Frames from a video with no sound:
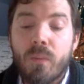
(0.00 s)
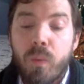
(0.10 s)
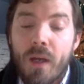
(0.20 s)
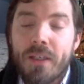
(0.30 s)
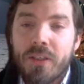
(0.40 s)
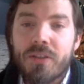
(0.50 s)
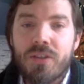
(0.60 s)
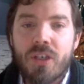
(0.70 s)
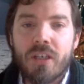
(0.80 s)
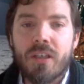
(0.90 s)
Why does
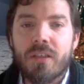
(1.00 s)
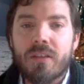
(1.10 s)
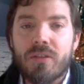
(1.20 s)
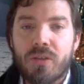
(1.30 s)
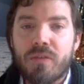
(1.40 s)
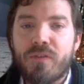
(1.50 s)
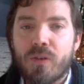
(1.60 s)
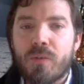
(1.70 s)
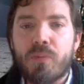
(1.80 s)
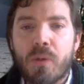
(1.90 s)
China do
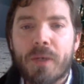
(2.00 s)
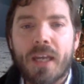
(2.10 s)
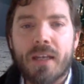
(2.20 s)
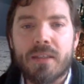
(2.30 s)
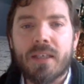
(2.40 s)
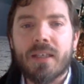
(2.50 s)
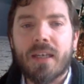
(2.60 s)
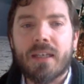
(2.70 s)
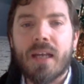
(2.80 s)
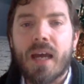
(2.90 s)
foreign propaganda,
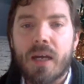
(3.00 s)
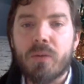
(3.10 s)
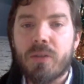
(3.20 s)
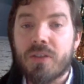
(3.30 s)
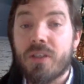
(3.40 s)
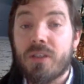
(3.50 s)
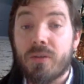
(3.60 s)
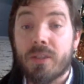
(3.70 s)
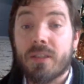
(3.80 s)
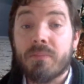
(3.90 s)
and how does it
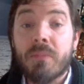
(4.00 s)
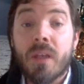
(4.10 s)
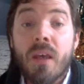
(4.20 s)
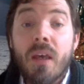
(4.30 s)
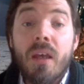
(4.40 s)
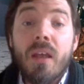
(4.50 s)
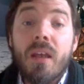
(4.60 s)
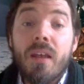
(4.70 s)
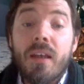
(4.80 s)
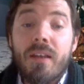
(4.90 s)
do it?
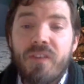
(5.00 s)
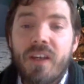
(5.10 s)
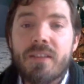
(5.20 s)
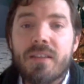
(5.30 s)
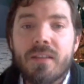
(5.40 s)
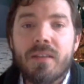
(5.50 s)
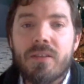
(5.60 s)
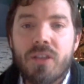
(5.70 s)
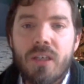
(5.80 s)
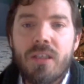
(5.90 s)
In fact, the
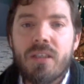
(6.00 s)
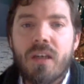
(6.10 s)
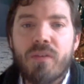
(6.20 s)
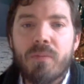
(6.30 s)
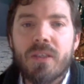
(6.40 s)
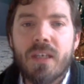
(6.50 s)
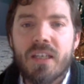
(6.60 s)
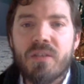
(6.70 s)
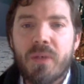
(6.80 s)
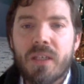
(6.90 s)
Chinese government
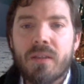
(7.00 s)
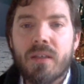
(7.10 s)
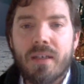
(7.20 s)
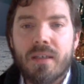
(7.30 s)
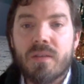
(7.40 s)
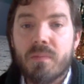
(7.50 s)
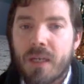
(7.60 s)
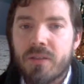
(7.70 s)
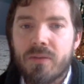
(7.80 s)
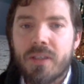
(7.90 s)
has been, as
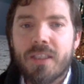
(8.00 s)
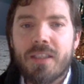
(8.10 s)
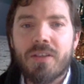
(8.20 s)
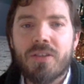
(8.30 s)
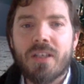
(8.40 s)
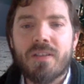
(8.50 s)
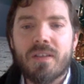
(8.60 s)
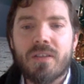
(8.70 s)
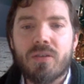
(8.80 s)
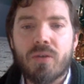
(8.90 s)
Matt already
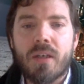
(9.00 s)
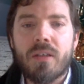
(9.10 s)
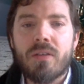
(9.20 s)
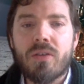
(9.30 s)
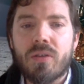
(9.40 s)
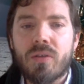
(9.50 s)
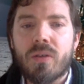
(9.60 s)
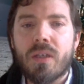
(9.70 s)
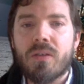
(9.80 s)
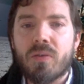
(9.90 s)
suggested, trying
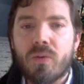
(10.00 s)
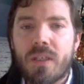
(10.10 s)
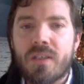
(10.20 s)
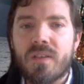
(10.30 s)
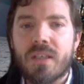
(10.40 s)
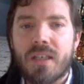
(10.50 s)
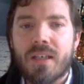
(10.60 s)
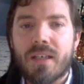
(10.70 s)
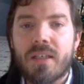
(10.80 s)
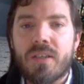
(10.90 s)
to increase
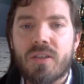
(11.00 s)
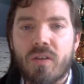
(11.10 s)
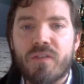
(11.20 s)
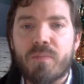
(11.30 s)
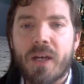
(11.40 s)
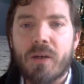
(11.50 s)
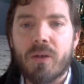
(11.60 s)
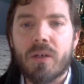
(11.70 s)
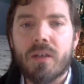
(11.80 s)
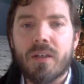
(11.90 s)
its soft
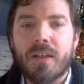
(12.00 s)
power